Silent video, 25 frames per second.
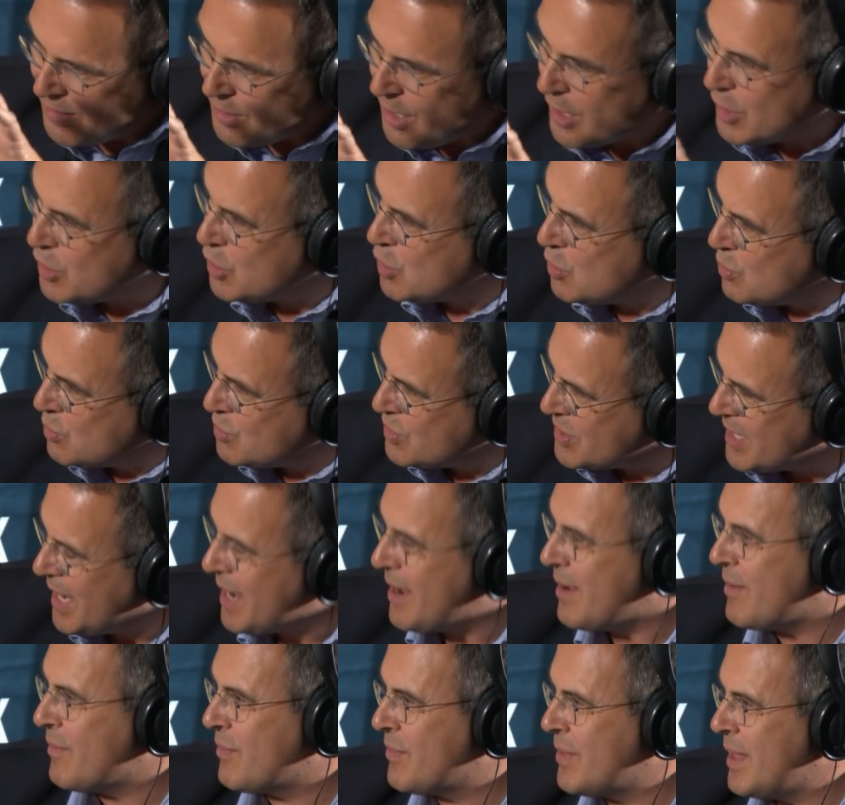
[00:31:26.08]
and
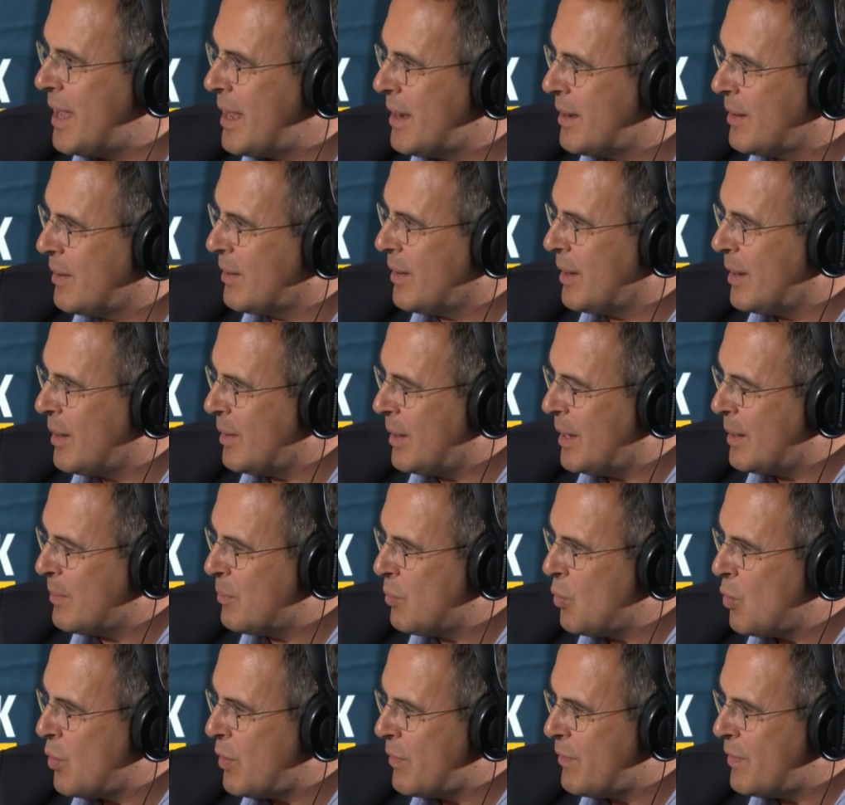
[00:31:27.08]
YouSave then
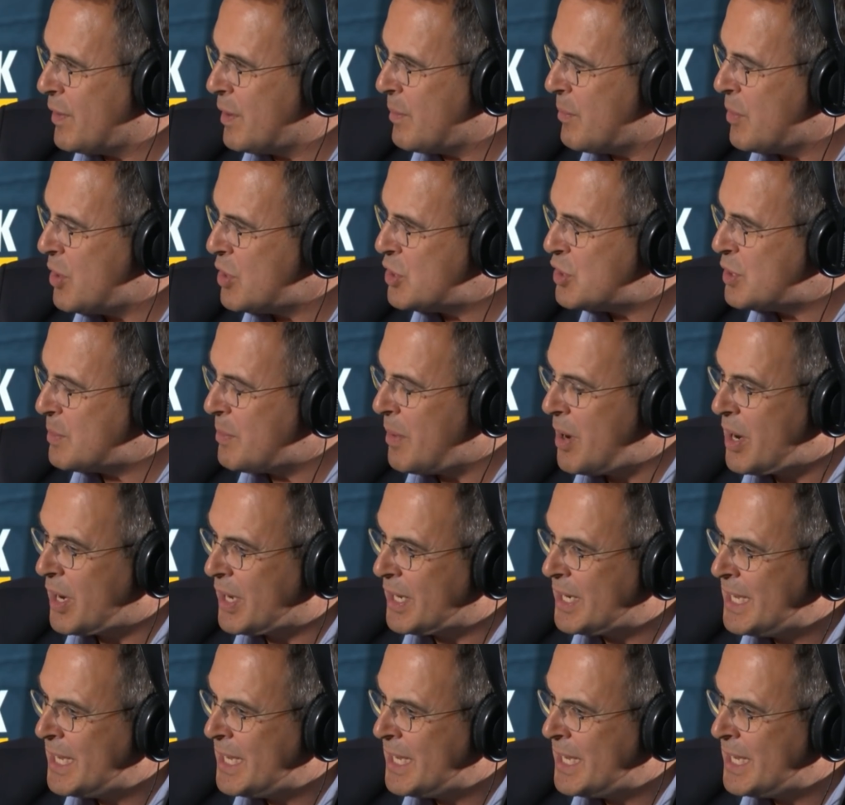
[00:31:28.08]
in more of an emerging market.